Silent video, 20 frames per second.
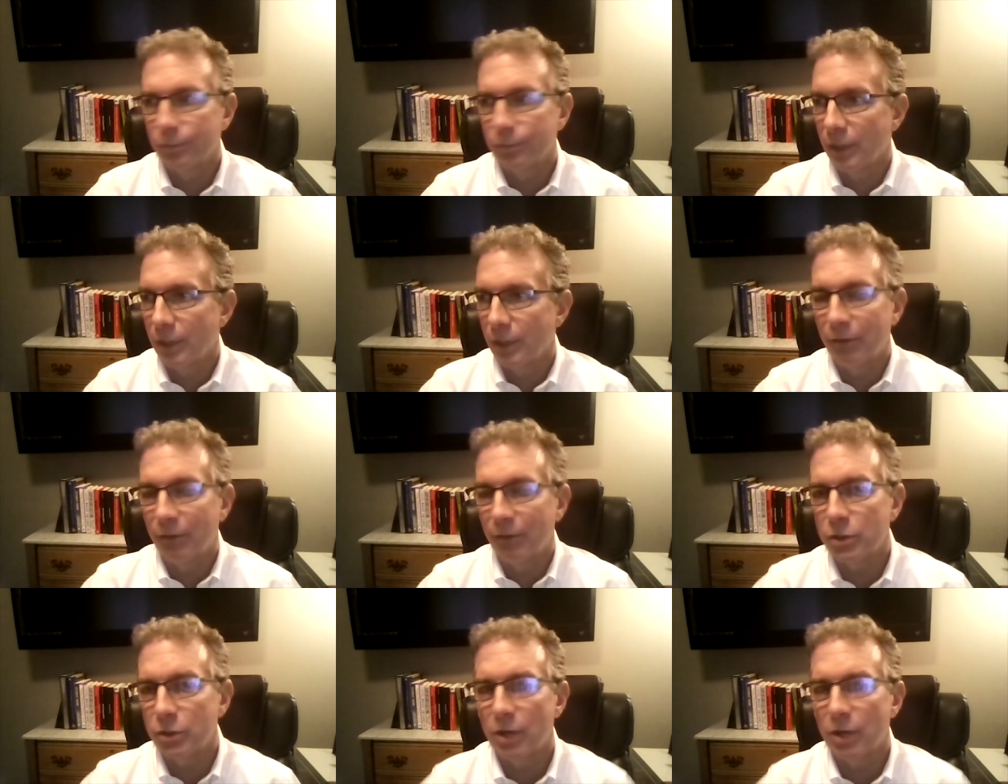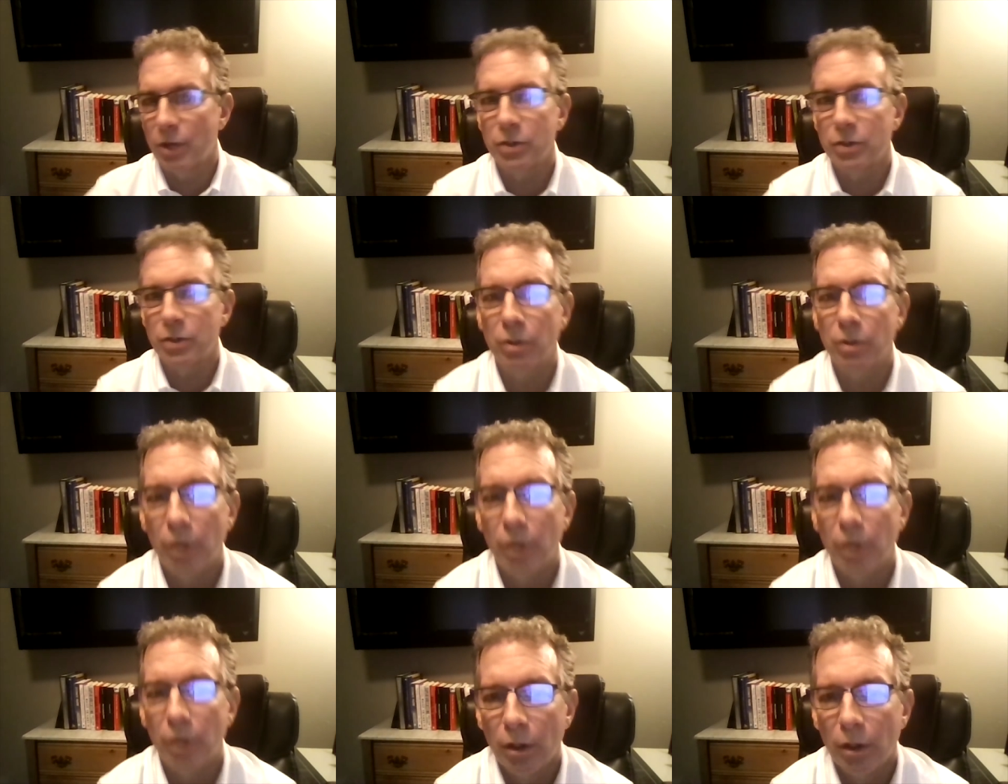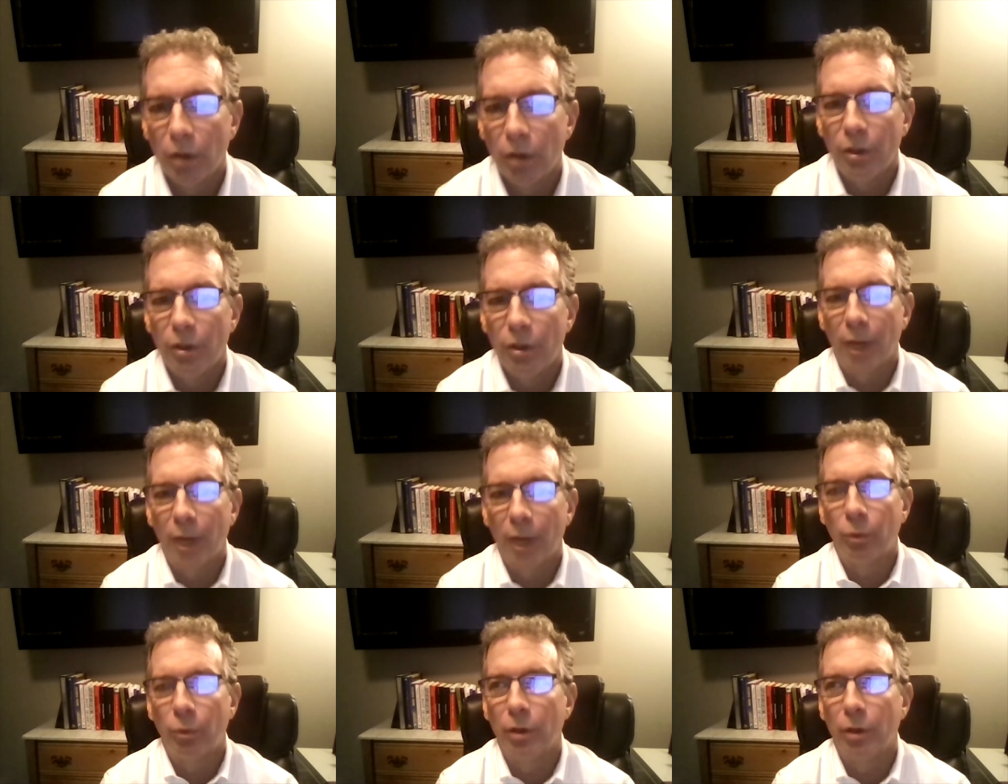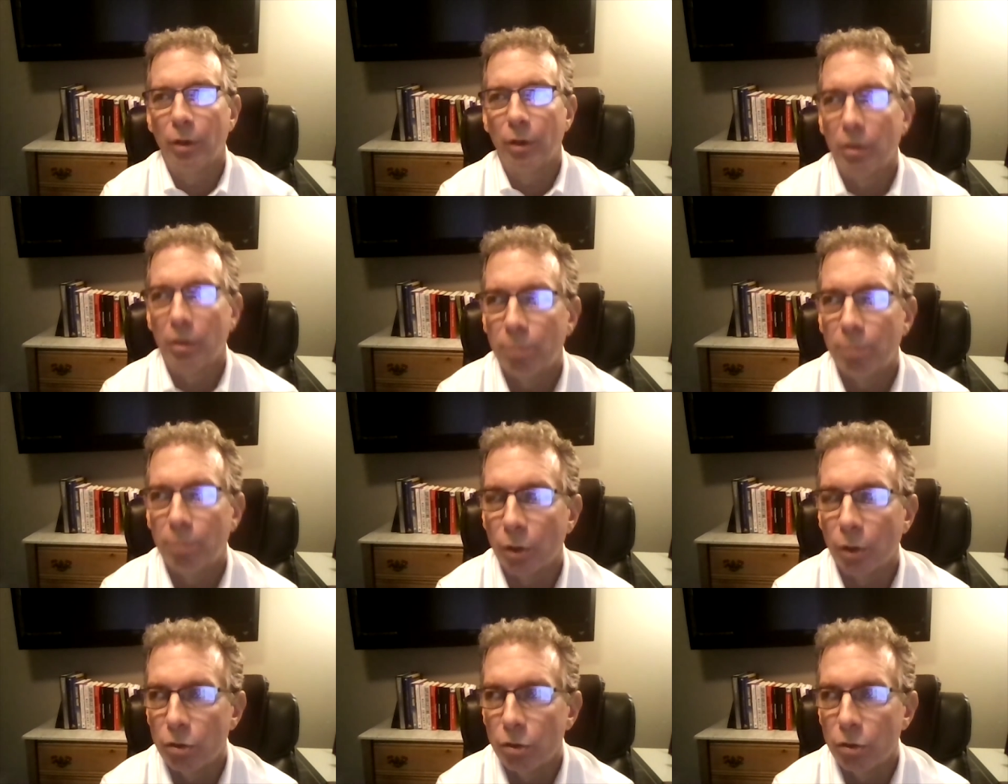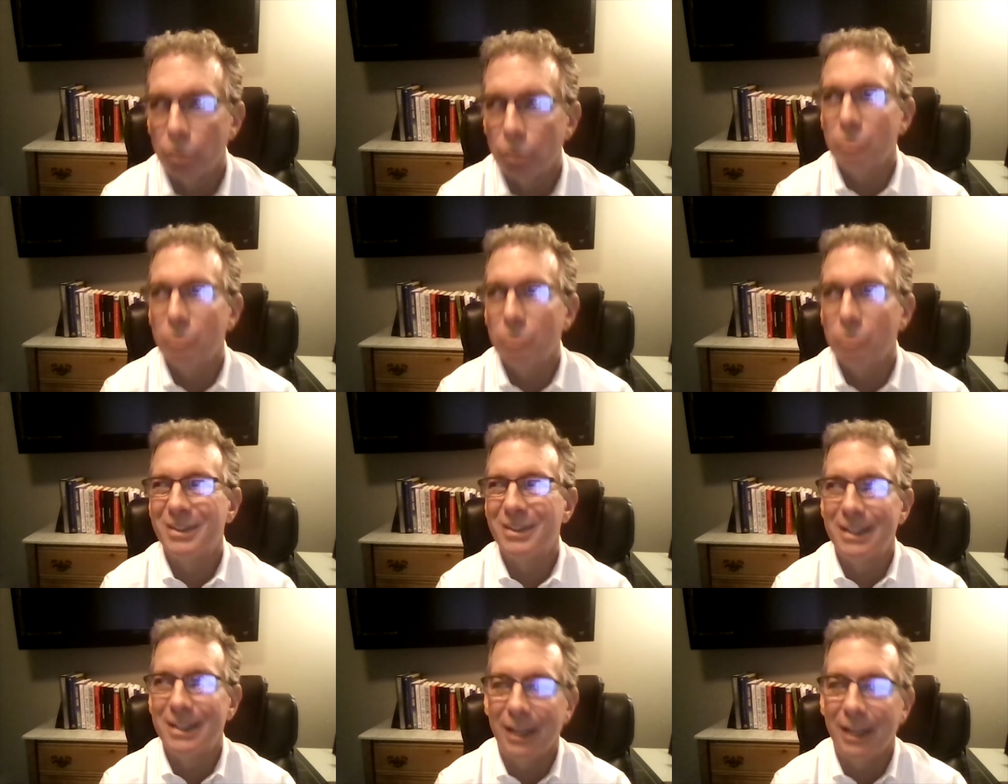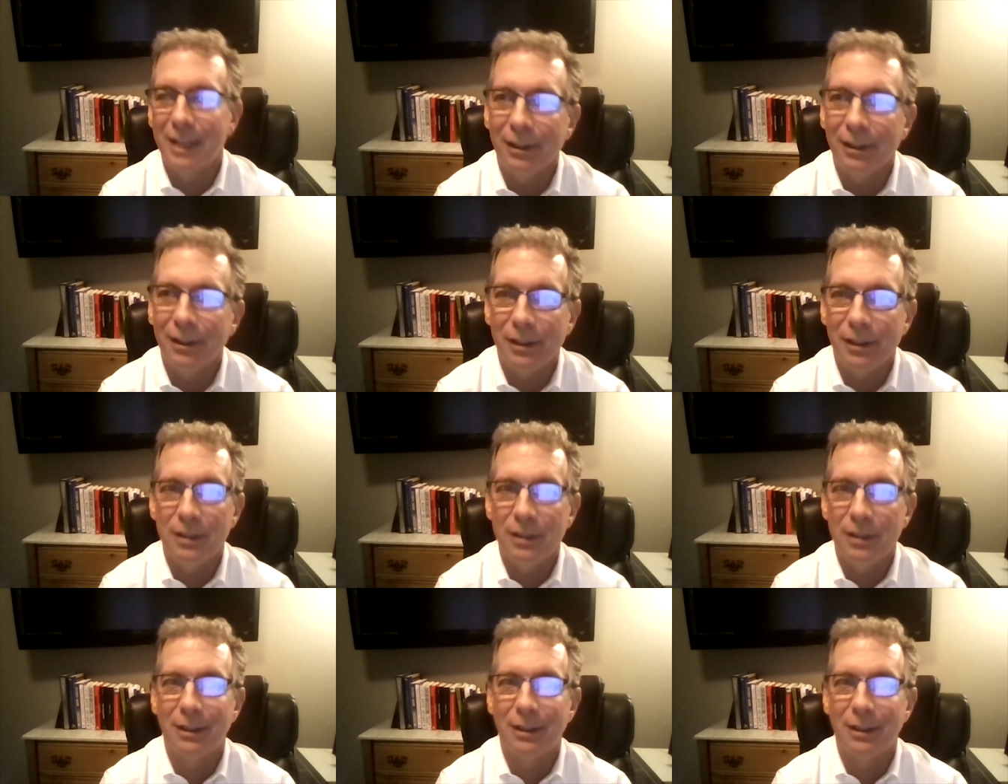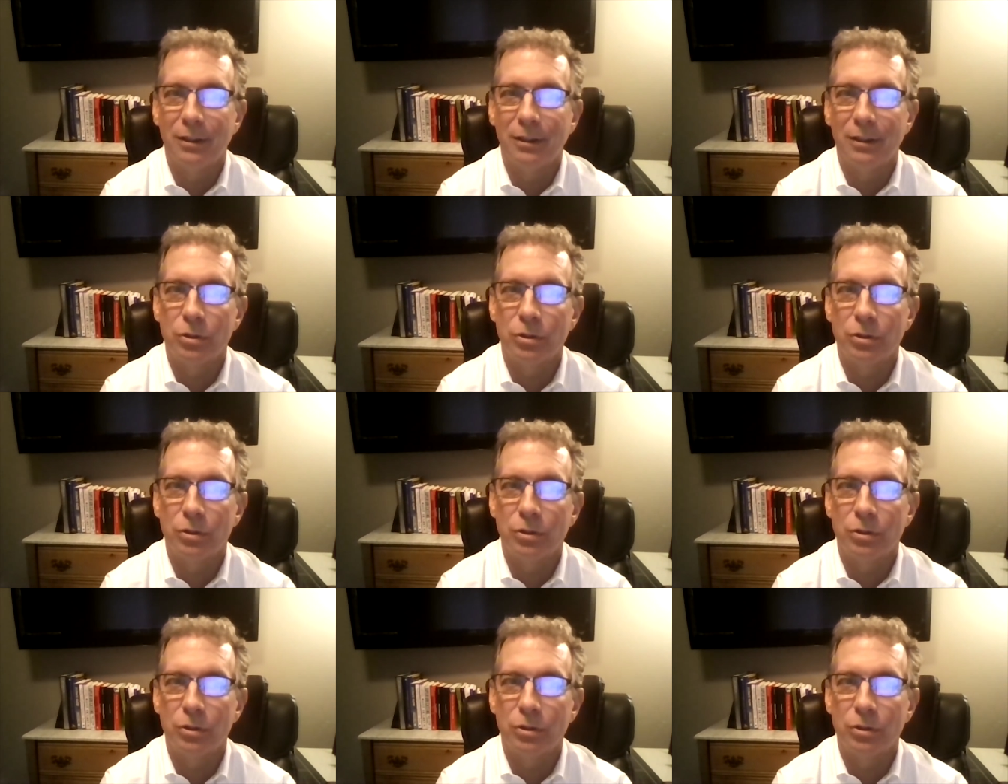infrastructure that would produce daily